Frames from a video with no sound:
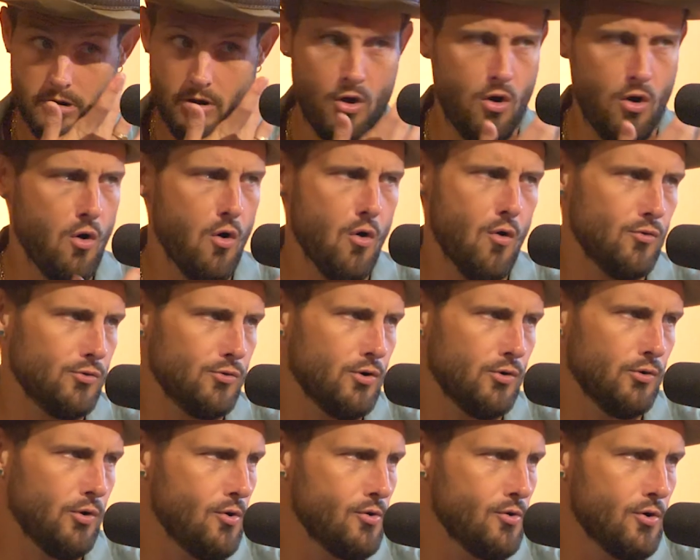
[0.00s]
No.
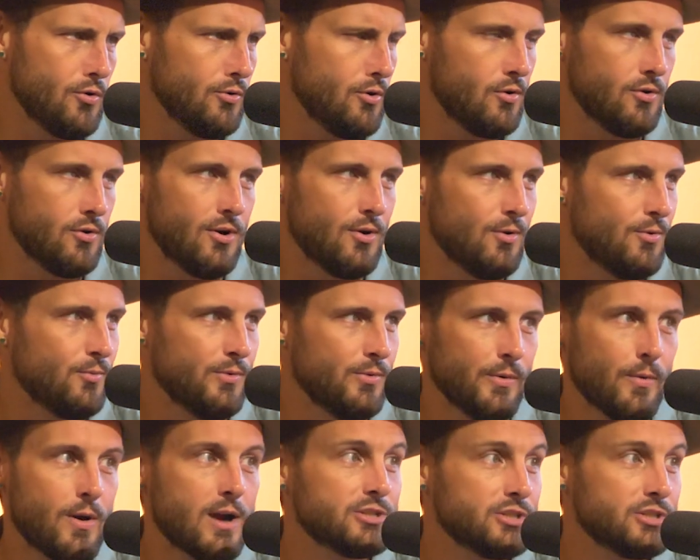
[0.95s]

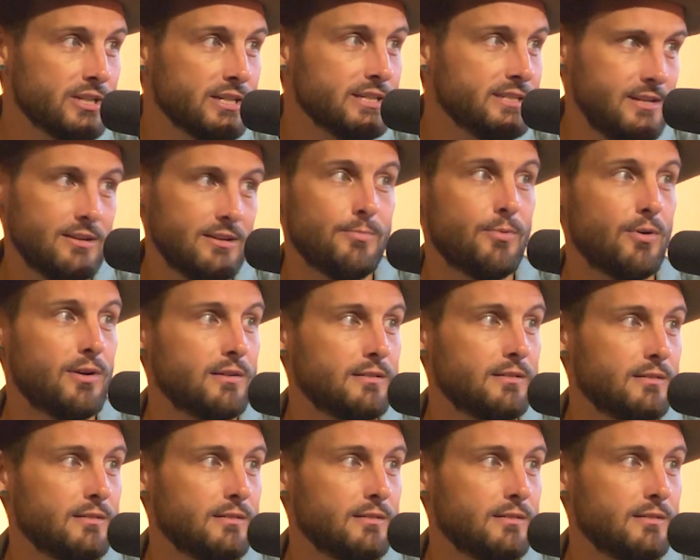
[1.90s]
We watched it in Dearborn.